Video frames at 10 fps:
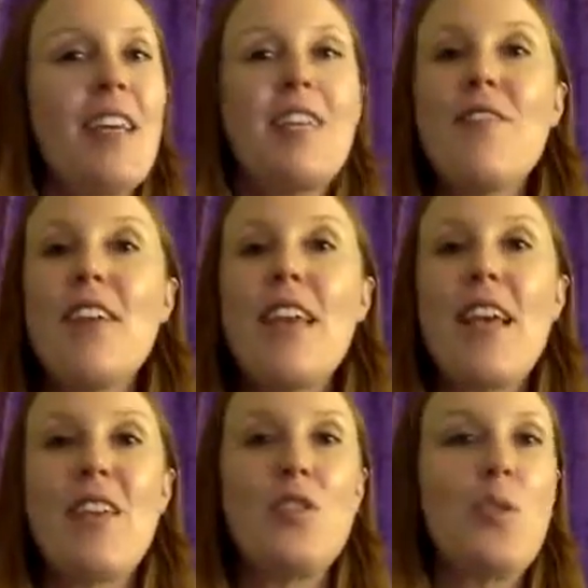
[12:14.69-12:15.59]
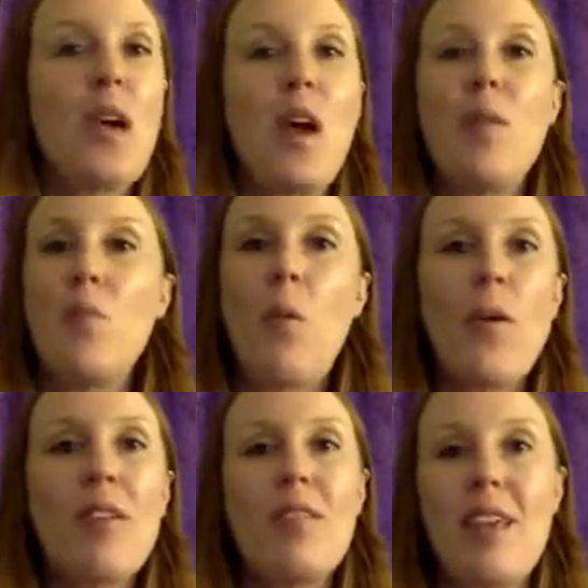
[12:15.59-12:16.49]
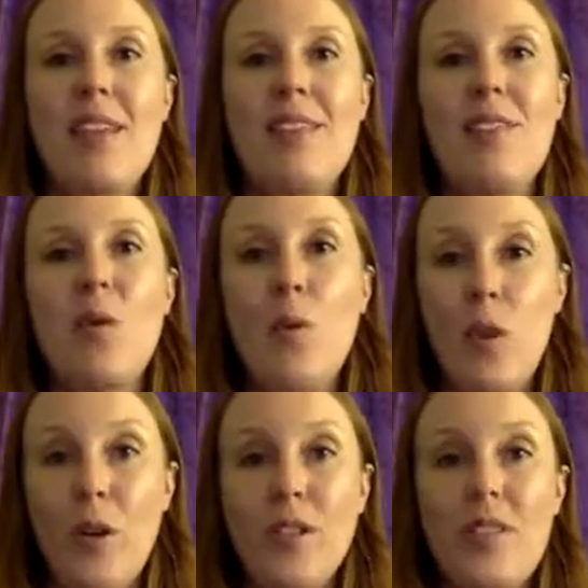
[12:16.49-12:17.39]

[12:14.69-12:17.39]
giving and doing important things in the world.